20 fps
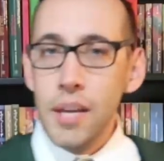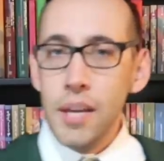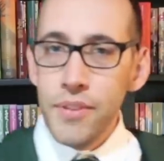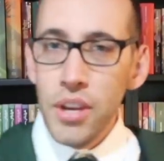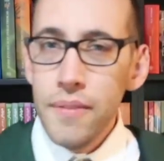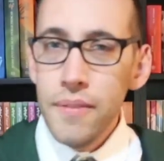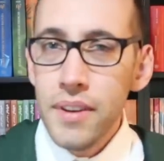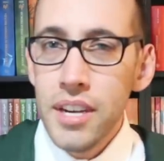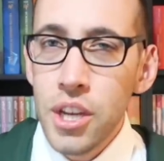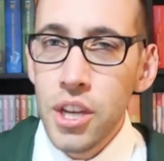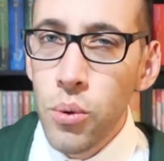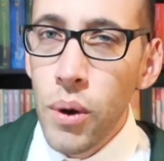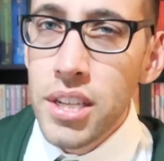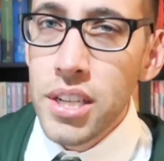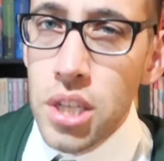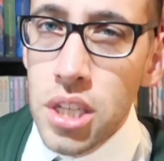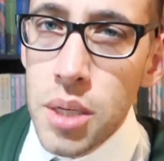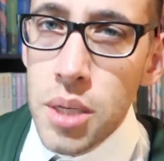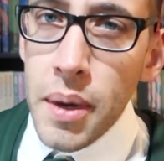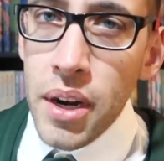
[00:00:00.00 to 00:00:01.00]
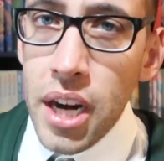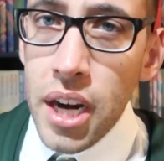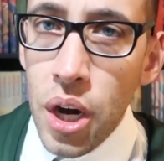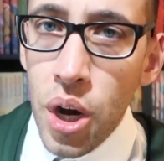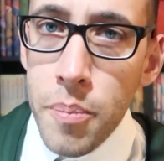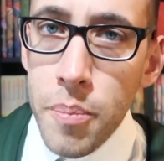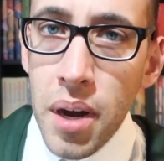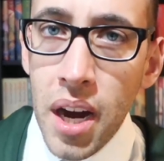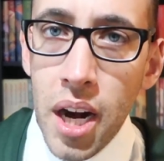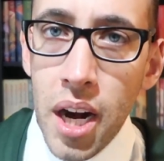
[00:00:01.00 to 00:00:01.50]
If you have any questions about
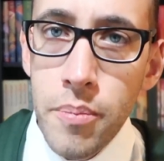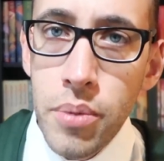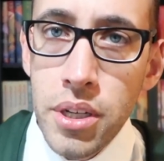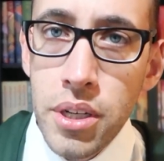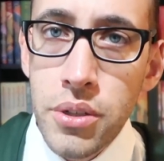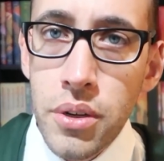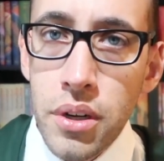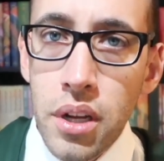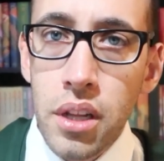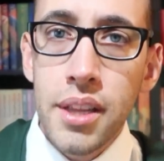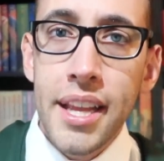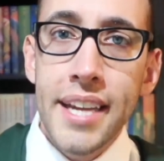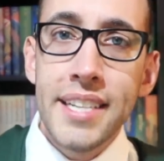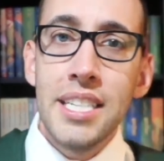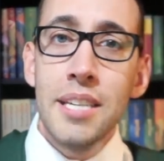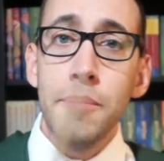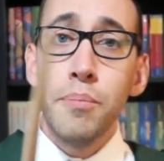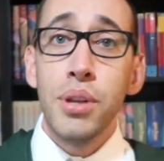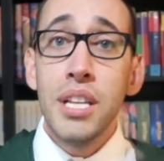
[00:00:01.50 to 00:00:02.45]
Harry Potter books or collecting,